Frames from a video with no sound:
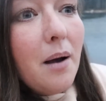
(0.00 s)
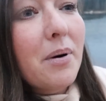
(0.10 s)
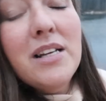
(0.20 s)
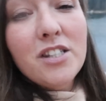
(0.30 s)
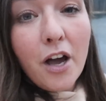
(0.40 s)

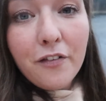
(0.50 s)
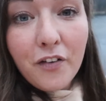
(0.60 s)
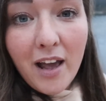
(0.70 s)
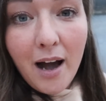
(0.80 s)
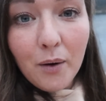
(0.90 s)
but it's so
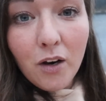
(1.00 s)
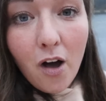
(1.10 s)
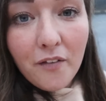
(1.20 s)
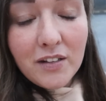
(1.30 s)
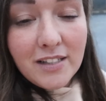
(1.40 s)
funny how a
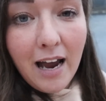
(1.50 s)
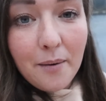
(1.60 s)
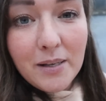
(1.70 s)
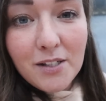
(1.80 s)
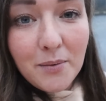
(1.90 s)
lot of the
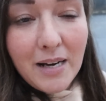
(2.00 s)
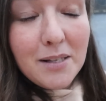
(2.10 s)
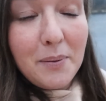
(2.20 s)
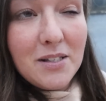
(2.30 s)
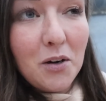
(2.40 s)
time we're so
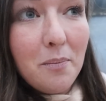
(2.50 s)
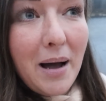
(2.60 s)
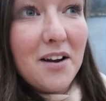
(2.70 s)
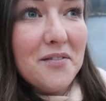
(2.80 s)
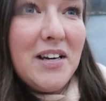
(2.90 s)
desperate to come
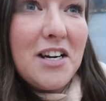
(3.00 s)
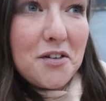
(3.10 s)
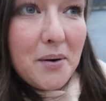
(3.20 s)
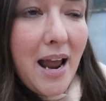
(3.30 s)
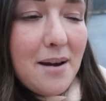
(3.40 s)
back and
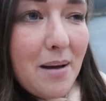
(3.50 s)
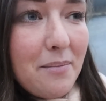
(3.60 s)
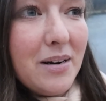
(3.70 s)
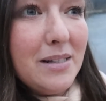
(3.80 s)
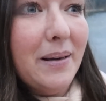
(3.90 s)
recreate
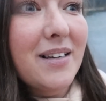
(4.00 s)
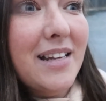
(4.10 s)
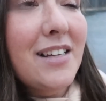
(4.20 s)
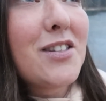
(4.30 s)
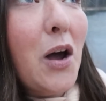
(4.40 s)
memories because
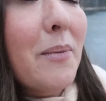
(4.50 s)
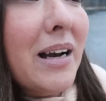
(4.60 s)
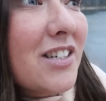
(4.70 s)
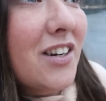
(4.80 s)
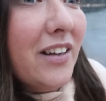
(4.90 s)
they're so
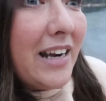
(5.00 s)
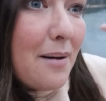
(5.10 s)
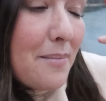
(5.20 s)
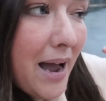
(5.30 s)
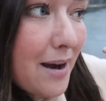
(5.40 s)
magical in
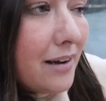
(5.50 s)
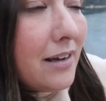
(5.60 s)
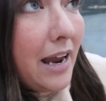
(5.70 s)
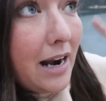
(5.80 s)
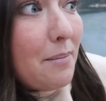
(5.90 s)
our night,
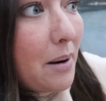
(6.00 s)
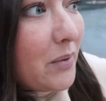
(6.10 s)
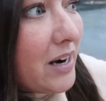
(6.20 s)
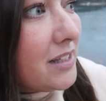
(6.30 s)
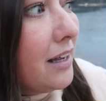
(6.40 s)
in our
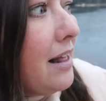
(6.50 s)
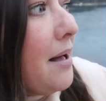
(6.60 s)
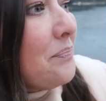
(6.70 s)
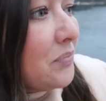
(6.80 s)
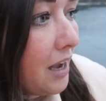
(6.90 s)
memories
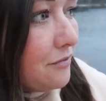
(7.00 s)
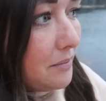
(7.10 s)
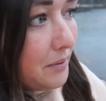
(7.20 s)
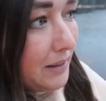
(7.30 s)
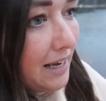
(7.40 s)
of
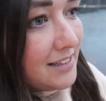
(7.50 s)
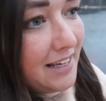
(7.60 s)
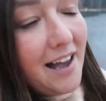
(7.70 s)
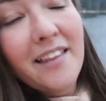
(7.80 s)
when we were last here.